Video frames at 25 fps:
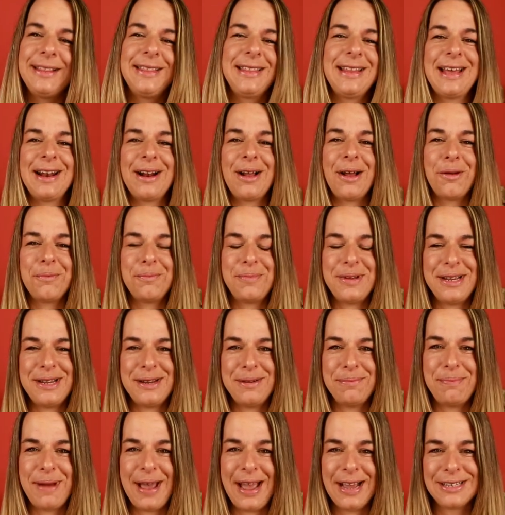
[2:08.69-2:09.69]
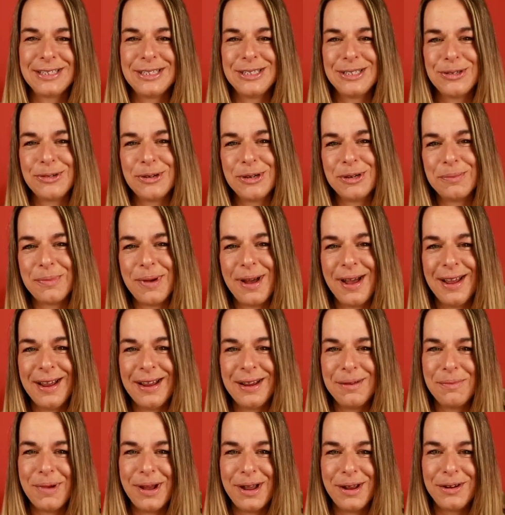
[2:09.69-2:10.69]
and then I'll be back to doing
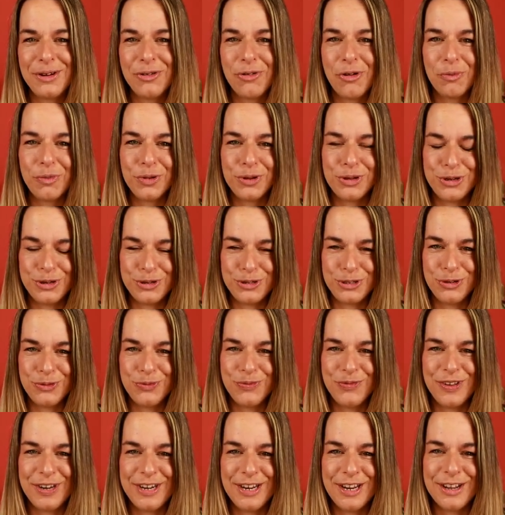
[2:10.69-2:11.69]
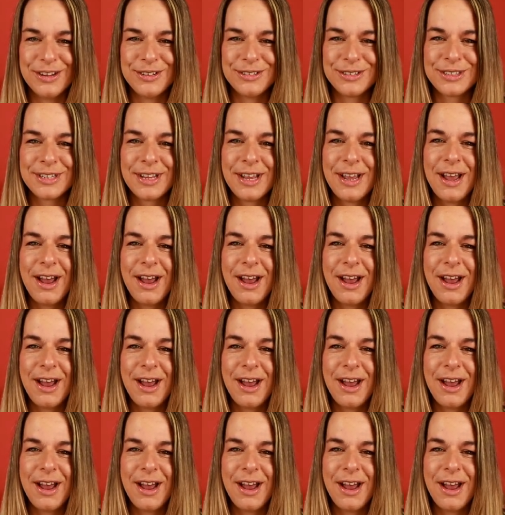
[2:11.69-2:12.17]
my my normal YouTube videos.